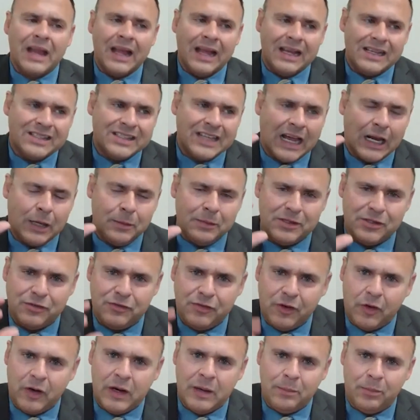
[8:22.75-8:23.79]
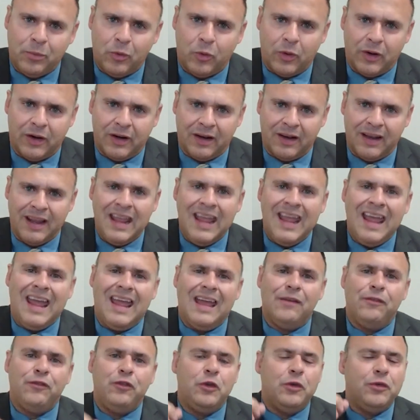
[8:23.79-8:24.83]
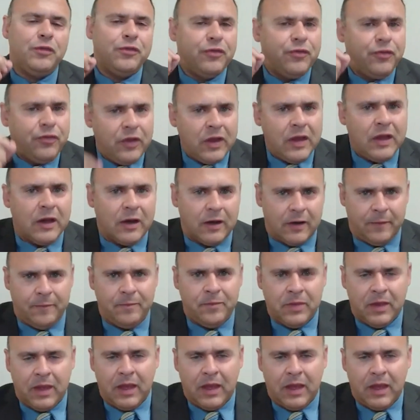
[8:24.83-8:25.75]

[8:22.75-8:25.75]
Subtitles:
Asylum is very important. If you fear